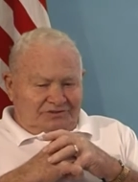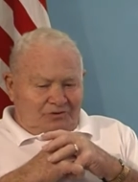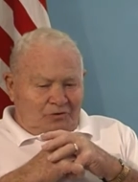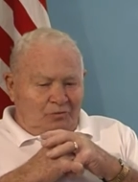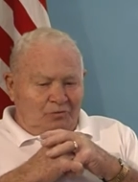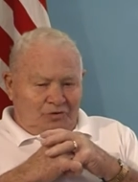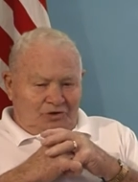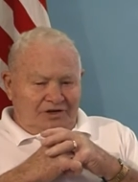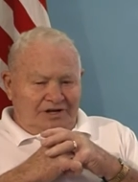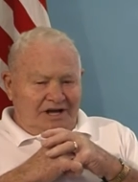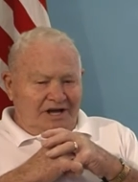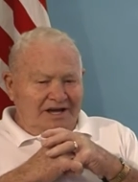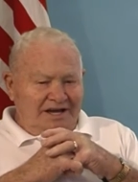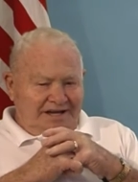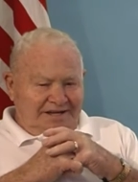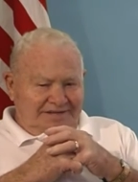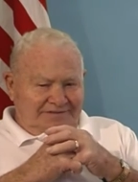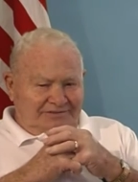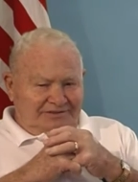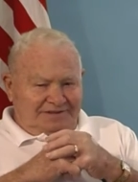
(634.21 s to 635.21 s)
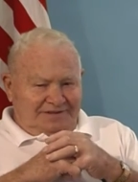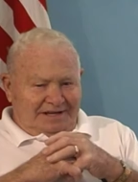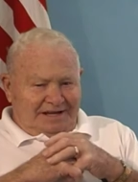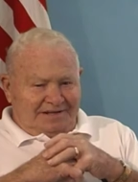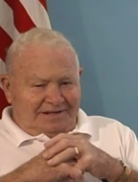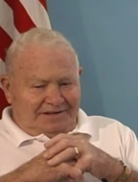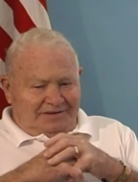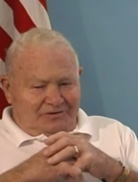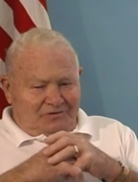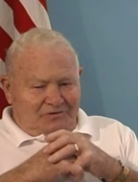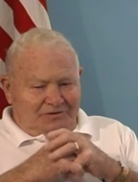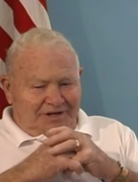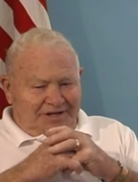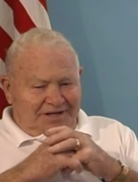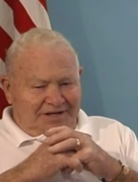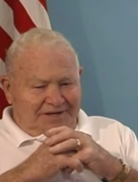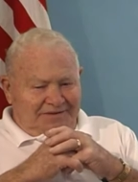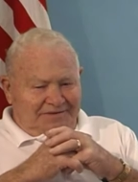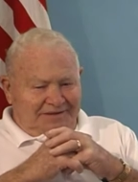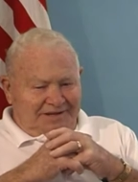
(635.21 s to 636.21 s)
overnight without knowing
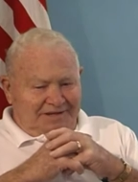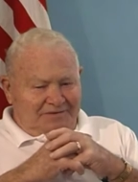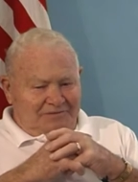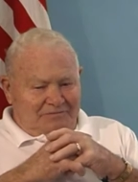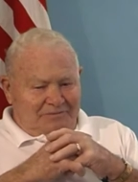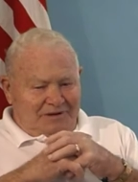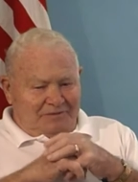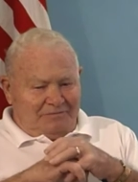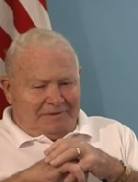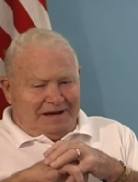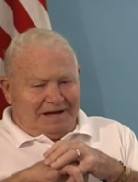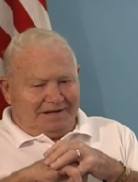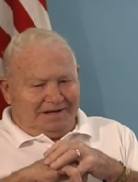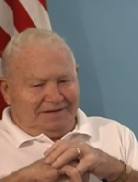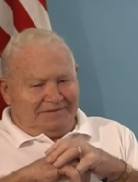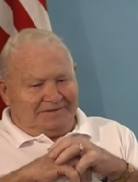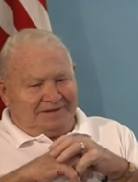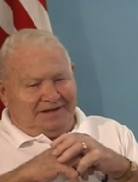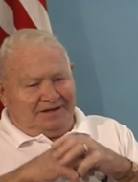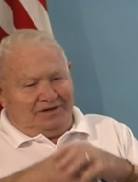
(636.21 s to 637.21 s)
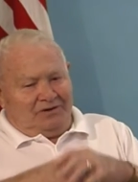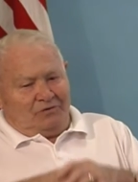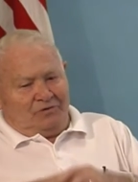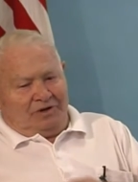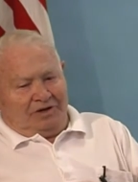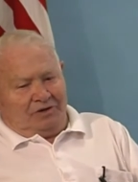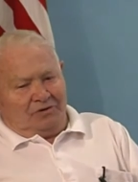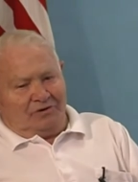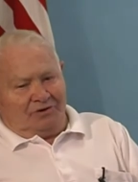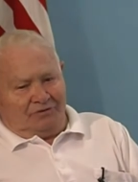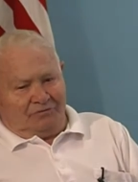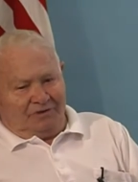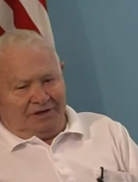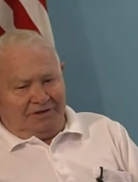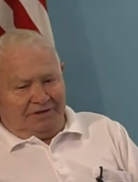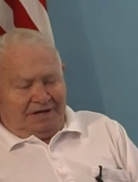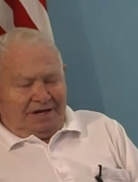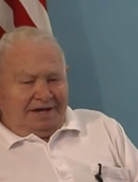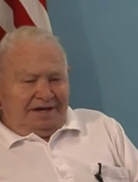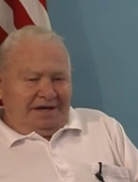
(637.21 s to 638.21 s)
anything about anything going on.
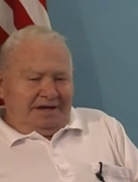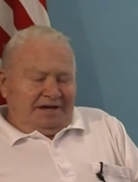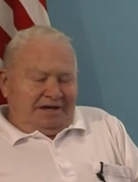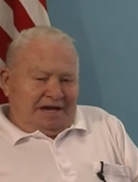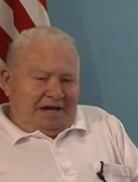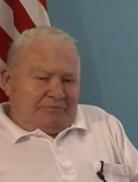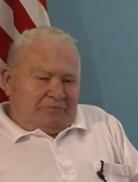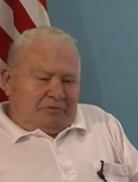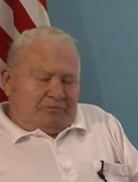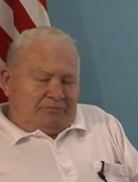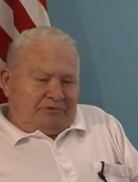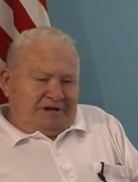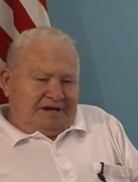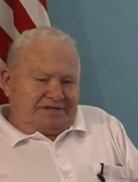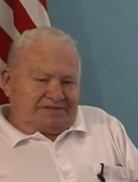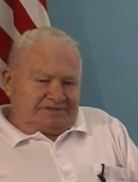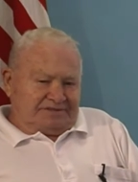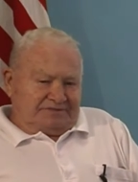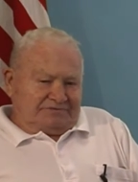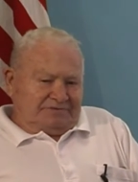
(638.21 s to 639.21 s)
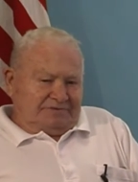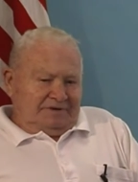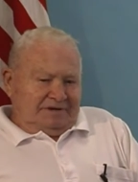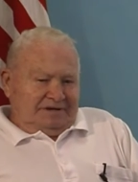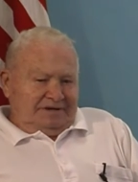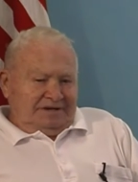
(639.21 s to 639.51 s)
We kept abreast of